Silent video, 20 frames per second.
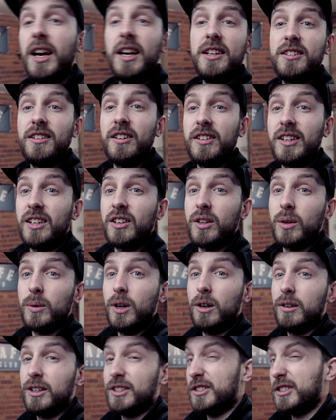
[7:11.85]
it's not the end of the
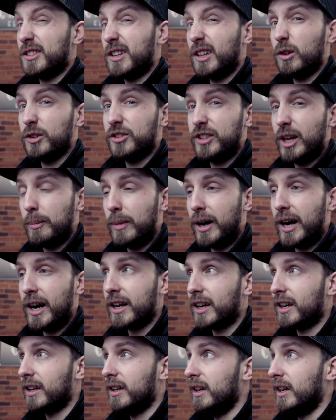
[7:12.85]
world, it's just a little
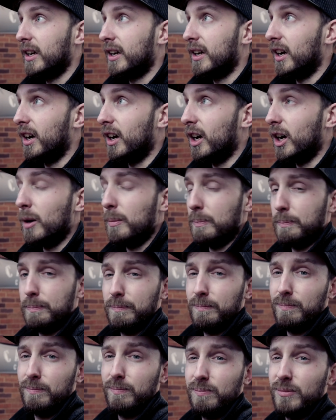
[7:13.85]
setback.
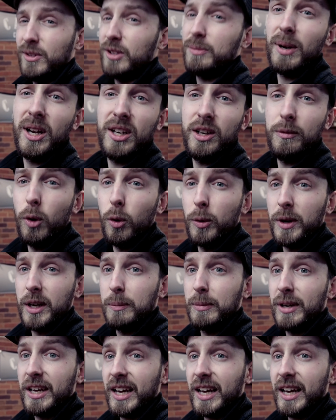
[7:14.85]
There's plenty more we can be